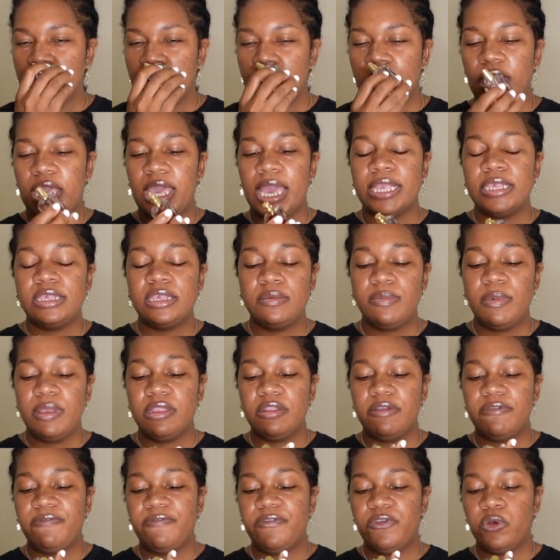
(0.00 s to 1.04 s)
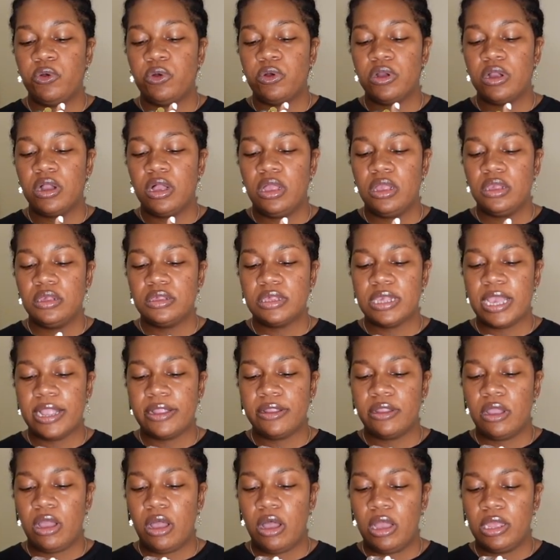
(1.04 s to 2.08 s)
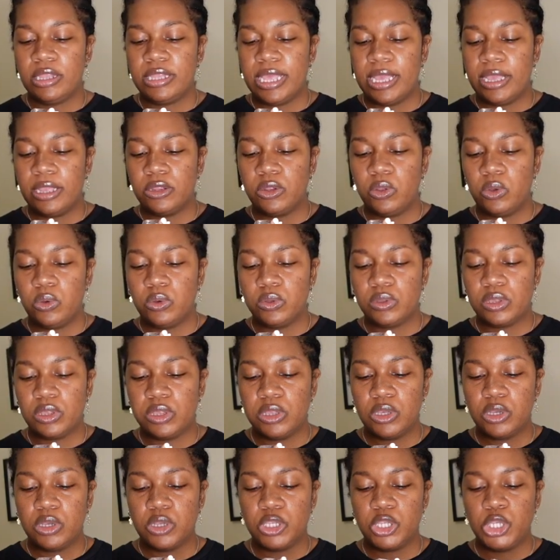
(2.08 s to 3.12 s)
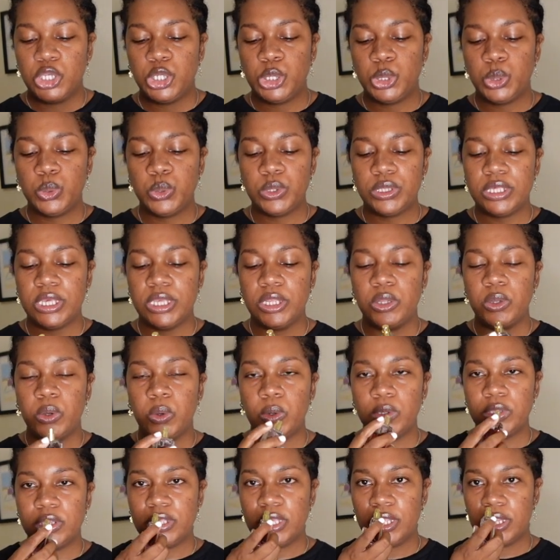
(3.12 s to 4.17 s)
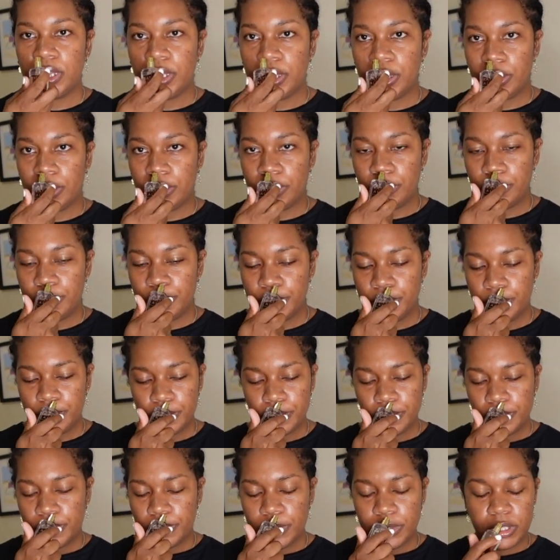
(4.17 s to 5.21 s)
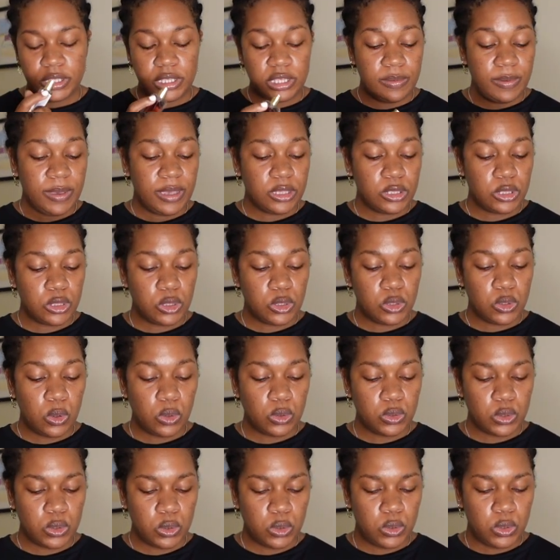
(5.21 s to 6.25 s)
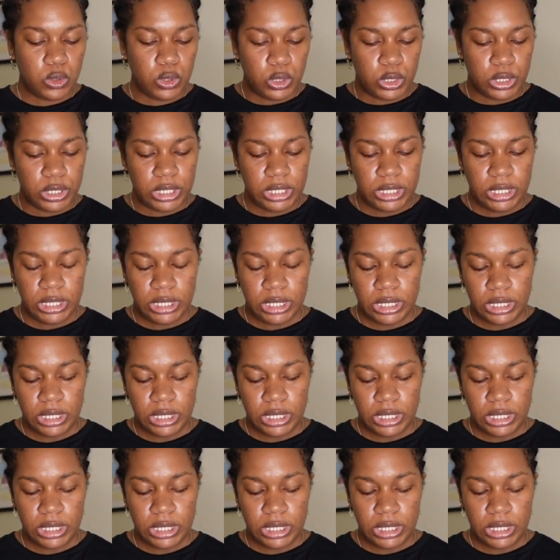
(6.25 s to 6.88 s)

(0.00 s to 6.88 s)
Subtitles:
You can smell the florals and all that, those little juicy notes in there. Smells so, so good.